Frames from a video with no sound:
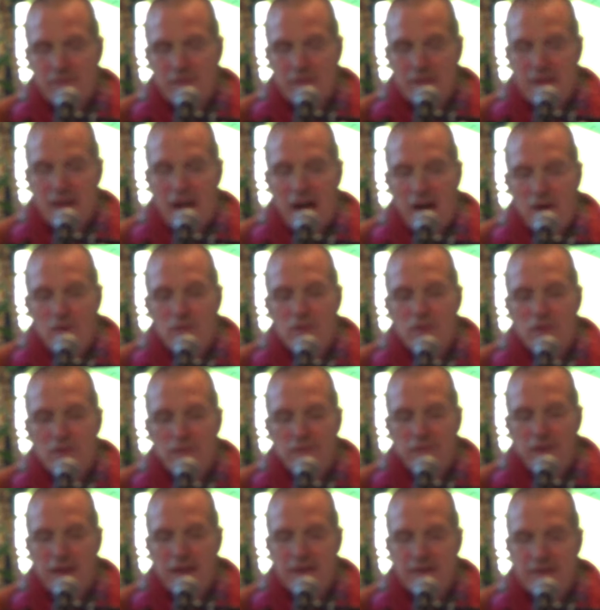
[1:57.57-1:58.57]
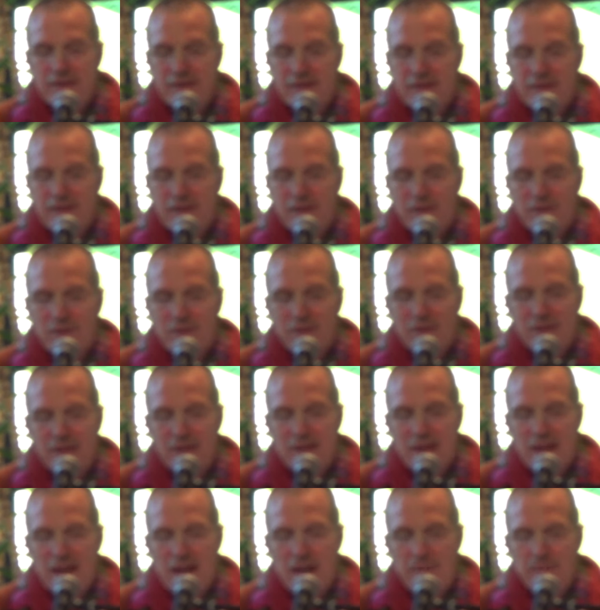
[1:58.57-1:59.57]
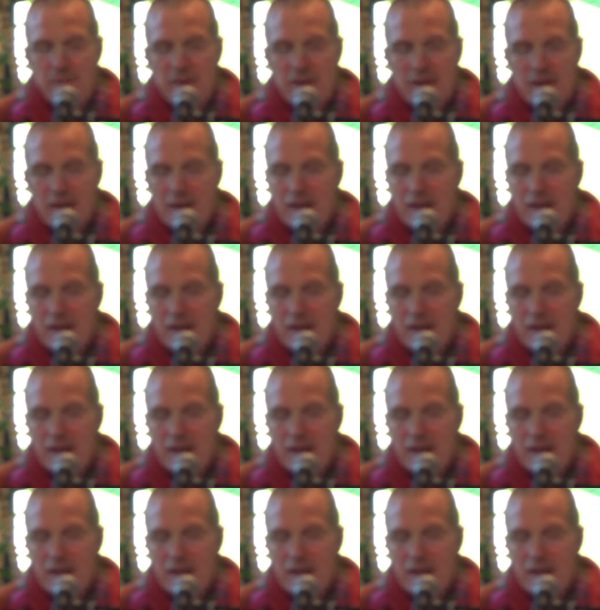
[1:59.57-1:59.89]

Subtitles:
without offense the holy name,